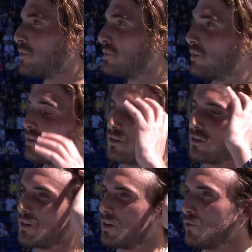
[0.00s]

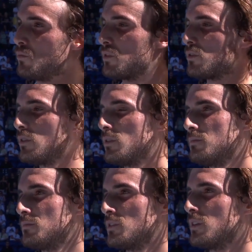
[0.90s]
particular moment
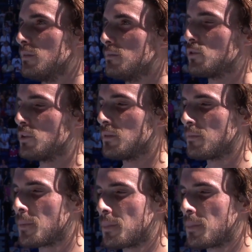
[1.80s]
today.